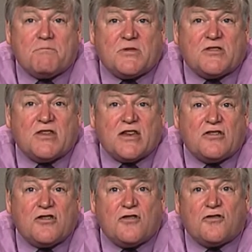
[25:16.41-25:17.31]

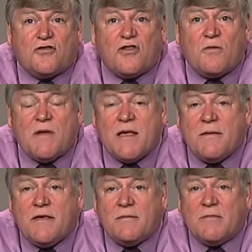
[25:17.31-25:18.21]
six years or so,
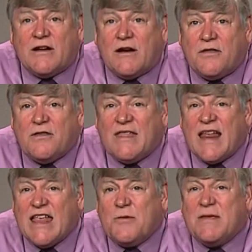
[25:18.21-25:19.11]
maybe. But other than
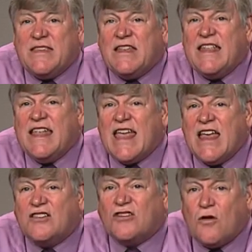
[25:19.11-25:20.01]
that, it's been sitting in the
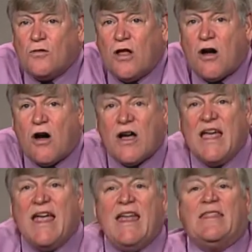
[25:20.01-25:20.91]
case so long
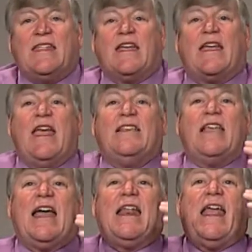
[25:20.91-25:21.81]
that the case
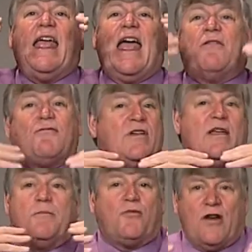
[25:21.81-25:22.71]
had
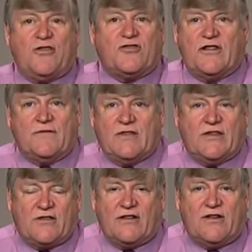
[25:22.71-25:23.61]
every impression of
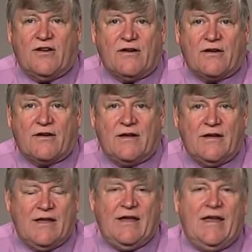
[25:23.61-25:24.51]
this guitar.
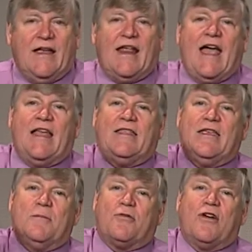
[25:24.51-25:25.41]
It had
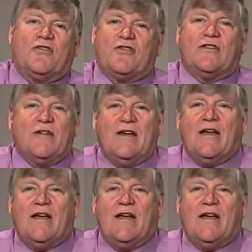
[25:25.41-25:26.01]
the impression